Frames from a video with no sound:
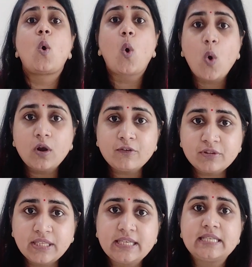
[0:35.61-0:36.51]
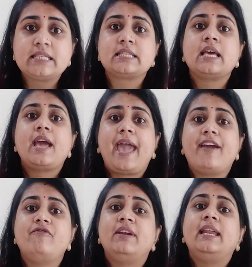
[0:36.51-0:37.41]
all of these
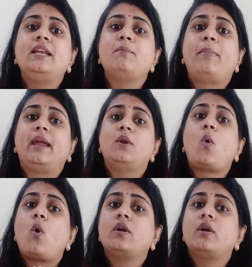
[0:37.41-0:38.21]
heavily depend